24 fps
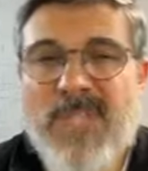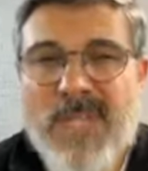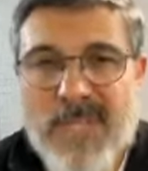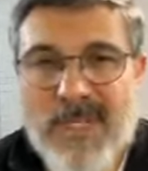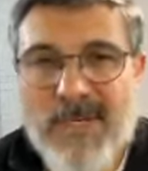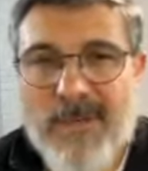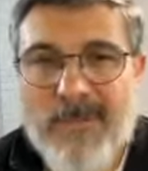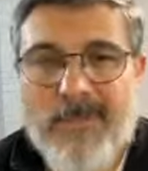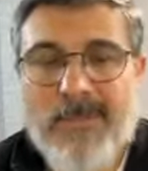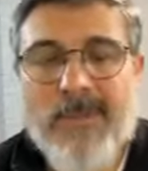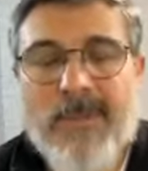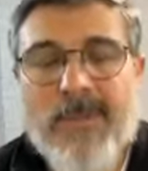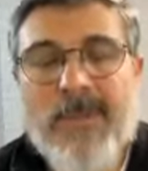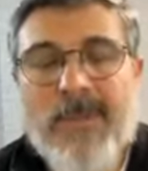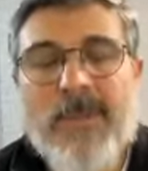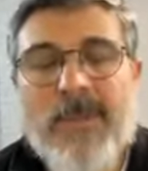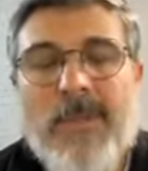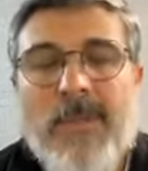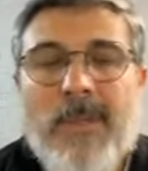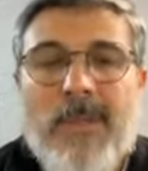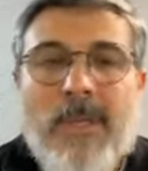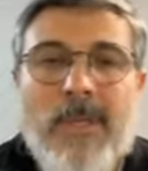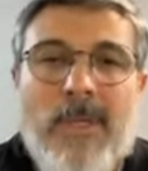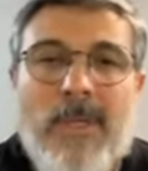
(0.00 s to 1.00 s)
Dan.
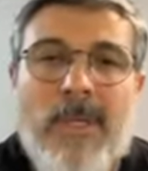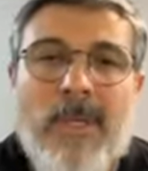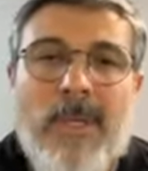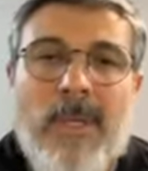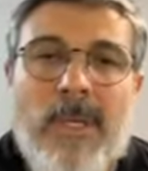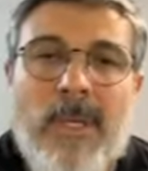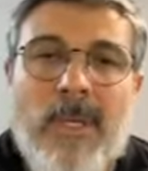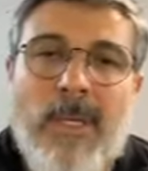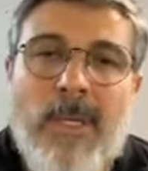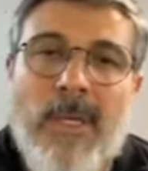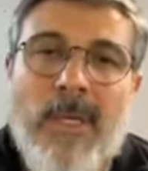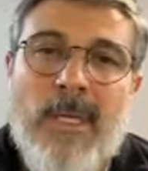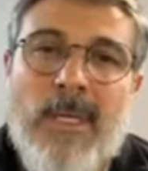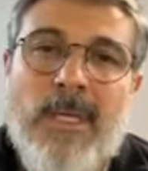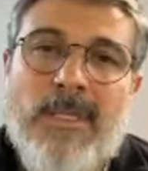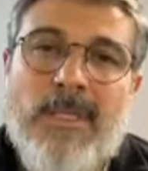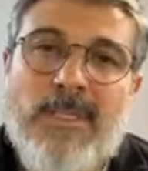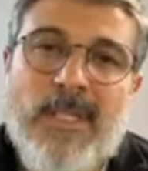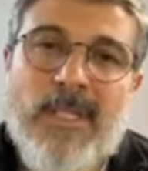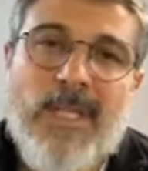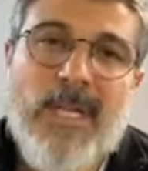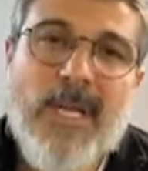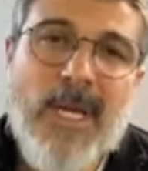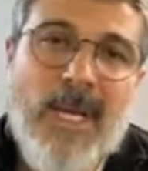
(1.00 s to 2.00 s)
He
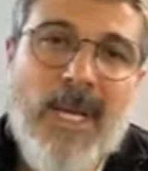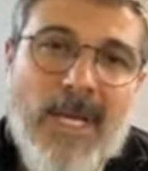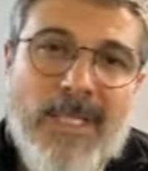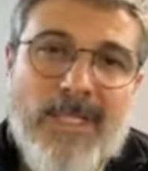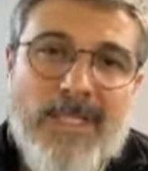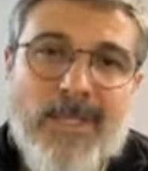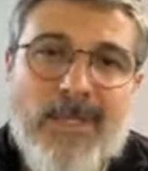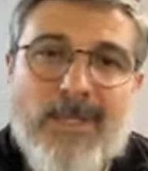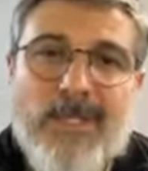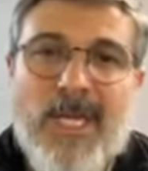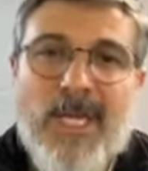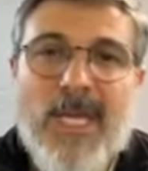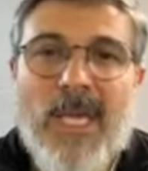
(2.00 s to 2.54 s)
said, "Guys," he goes,